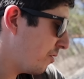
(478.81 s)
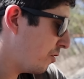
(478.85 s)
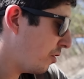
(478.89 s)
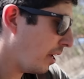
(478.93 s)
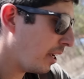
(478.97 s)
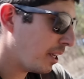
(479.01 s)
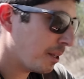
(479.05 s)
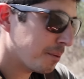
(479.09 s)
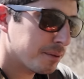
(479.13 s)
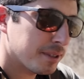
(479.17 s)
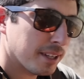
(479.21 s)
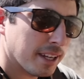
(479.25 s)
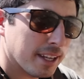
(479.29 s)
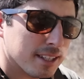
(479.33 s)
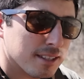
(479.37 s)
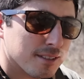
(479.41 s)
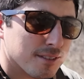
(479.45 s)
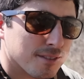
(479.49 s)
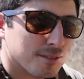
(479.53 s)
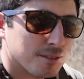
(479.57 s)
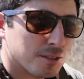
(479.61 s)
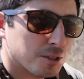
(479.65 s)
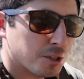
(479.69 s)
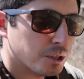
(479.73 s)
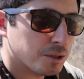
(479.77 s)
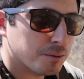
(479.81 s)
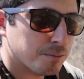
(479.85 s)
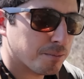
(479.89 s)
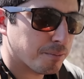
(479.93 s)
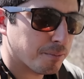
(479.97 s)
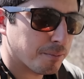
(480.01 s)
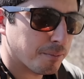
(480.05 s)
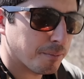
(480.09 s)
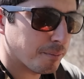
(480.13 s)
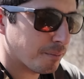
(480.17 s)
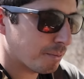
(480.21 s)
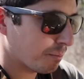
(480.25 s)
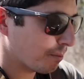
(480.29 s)
Jacob says, just
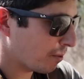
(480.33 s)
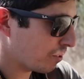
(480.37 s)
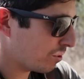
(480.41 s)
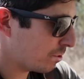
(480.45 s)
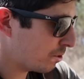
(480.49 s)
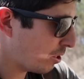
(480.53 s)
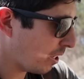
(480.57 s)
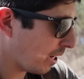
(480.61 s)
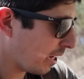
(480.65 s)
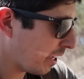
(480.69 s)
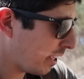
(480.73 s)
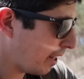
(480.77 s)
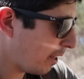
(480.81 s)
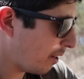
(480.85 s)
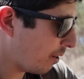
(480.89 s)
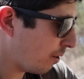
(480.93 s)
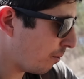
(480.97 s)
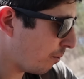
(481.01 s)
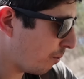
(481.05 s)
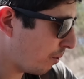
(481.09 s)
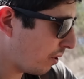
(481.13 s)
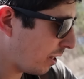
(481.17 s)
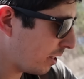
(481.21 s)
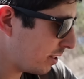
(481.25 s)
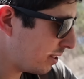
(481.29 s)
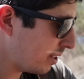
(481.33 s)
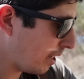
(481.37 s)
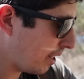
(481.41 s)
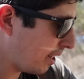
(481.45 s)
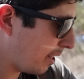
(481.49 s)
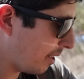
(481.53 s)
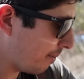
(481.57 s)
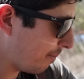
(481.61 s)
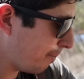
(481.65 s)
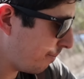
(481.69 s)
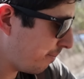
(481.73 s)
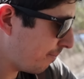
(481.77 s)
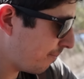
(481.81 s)
checking out what I
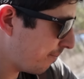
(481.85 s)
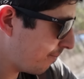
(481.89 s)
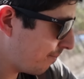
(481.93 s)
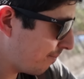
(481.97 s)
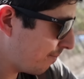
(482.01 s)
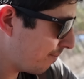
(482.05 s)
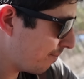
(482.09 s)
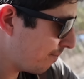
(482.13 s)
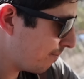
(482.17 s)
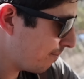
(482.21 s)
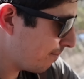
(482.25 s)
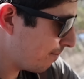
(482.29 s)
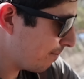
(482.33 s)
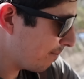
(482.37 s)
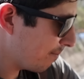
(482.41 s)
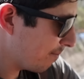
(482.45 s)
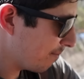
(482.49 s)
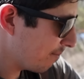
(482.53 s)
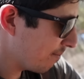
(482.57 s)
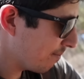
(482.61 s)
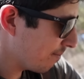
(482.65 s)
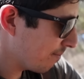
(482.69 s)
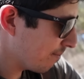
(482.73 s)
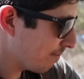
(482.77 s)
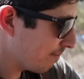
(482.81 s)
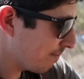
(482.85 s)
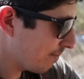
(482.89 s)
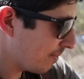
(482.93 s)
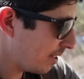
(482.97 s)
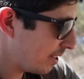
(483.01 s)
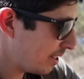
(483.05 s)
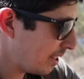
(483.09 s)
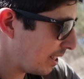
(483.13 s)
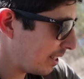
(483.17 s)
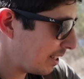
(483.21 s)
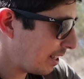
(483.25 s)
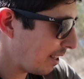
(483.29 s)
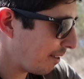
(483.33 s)
sent him.
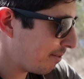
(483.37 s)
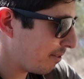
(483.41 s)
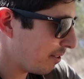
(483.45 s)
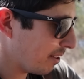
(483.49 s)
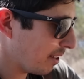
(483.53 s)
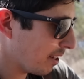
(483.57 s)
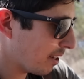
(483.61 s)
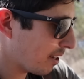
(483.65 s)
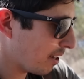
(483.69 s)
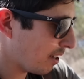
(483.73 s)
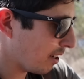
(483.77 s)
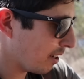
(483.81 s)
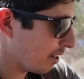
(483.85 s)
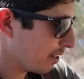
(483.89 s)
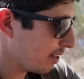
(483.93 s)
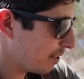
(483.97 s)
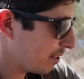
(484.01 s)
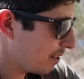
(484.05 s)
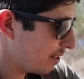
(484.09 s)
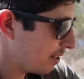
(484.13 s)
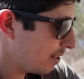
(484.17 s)
He said definitely a car,